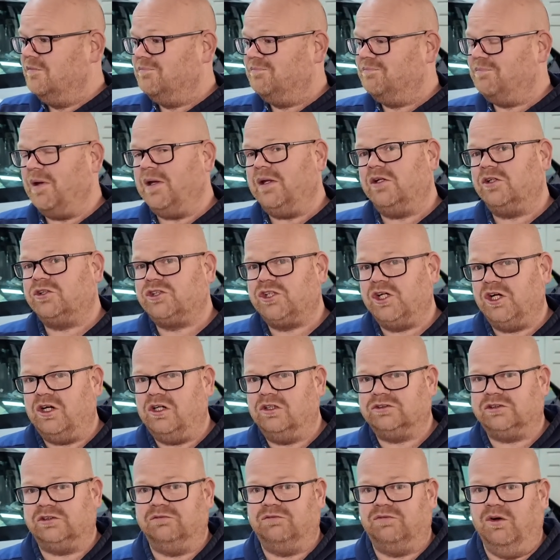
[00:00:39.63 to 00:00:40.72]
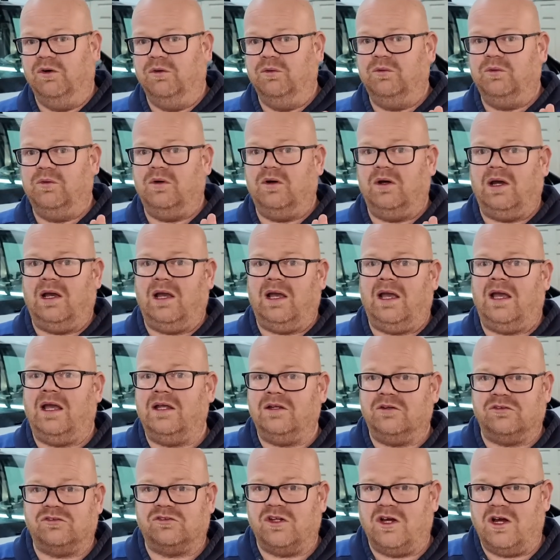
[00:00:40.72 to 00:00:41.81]
being a charging fault
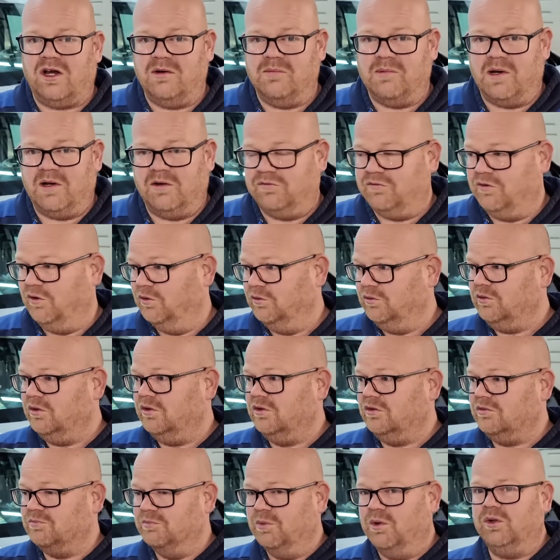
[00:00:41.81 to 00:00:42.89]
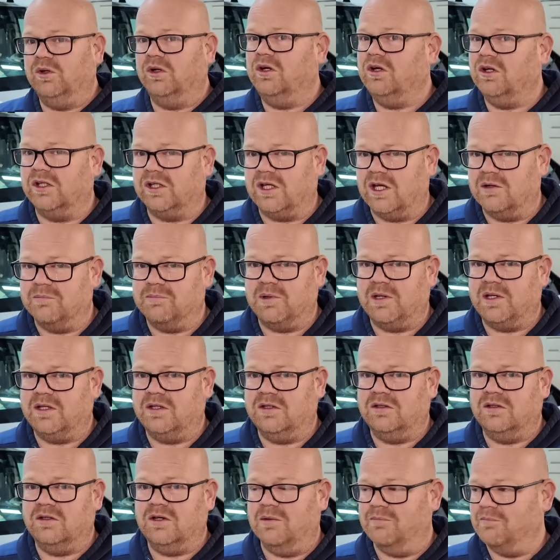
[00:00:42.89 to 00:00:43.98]
and a starter motor fault, it's more than likely going to
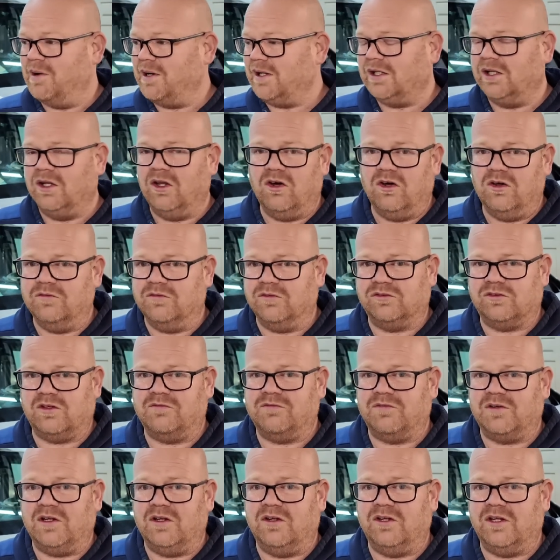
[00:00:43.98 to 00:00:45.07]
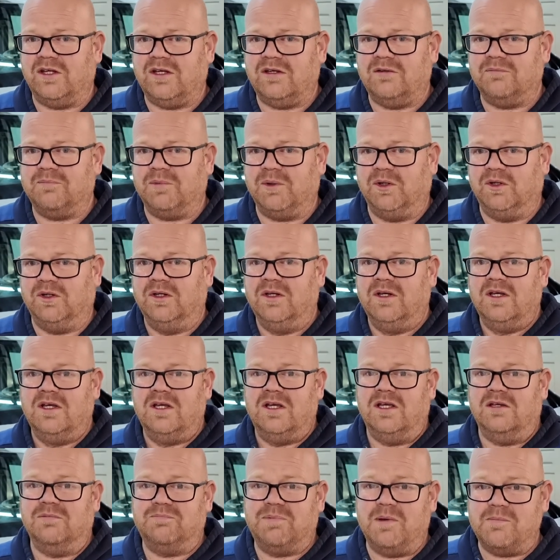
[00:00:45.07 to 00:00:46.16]
be a main live or something like that. But
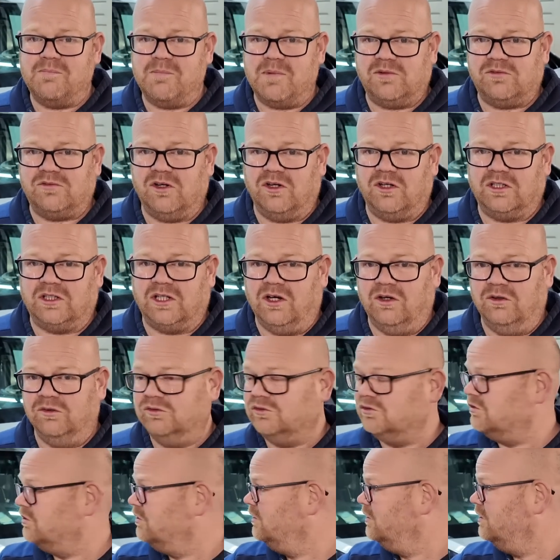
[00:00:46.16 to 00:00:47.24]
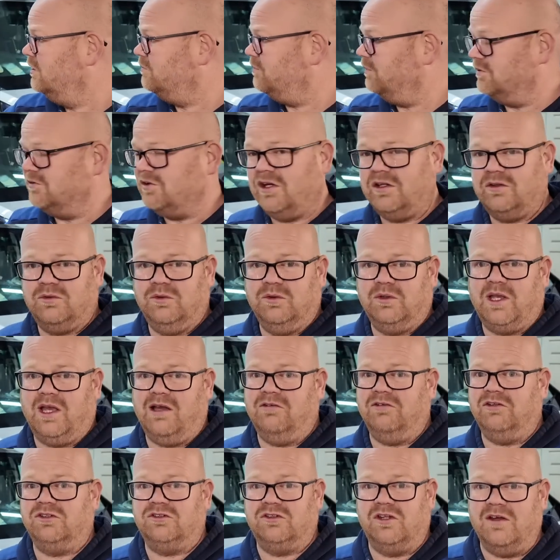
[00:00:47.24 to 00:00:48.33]
it's been misdiagnosed. It's been taken to a
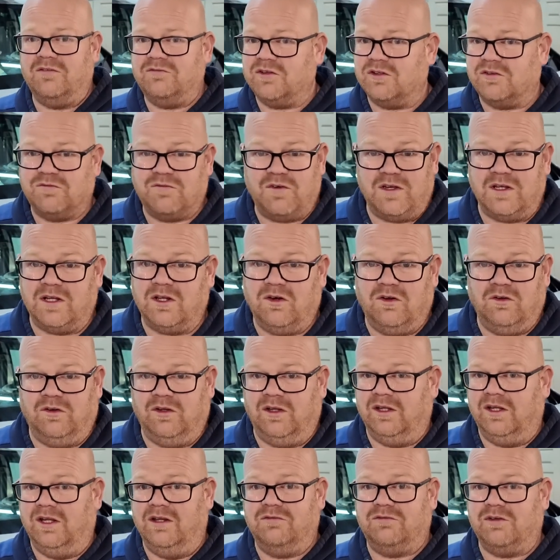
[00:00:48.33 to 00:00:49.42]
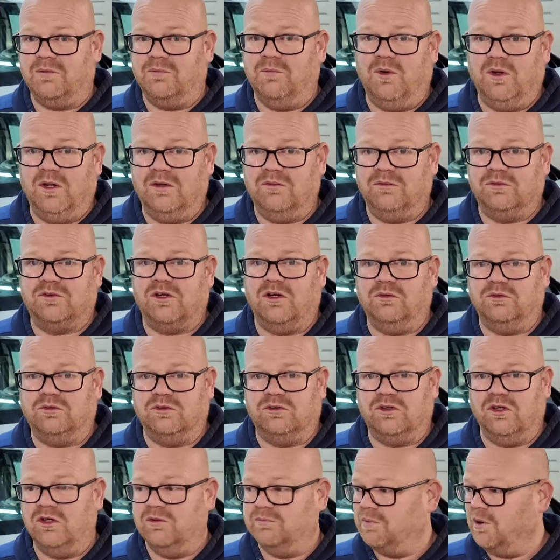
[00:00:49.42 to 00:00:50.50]
garage. They've just fitted it on there. They've done what they were told to
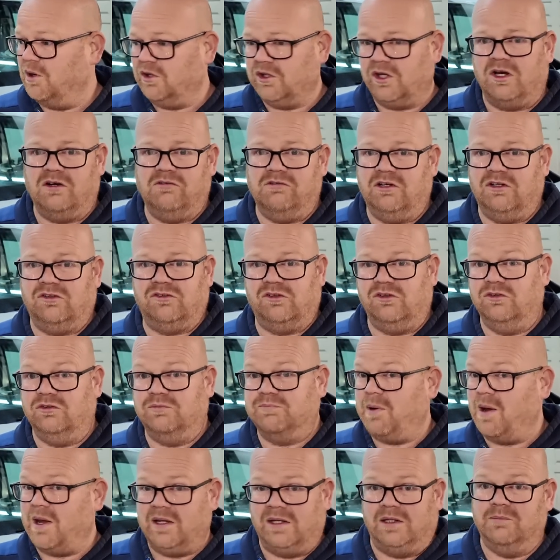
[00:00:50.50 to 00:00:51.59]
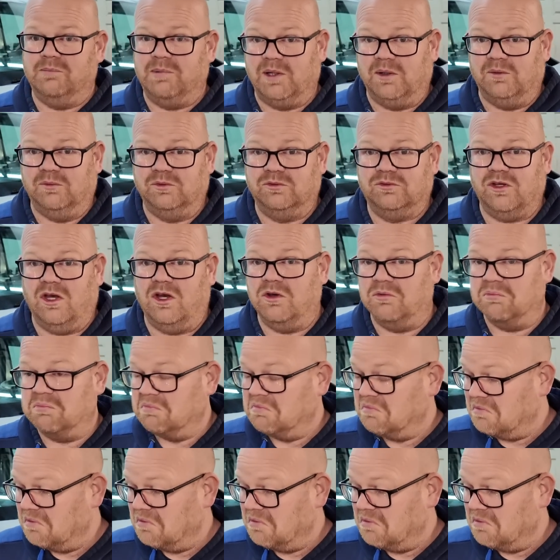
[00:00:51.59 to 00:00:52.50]
do by the RAC who's paying the bill. So,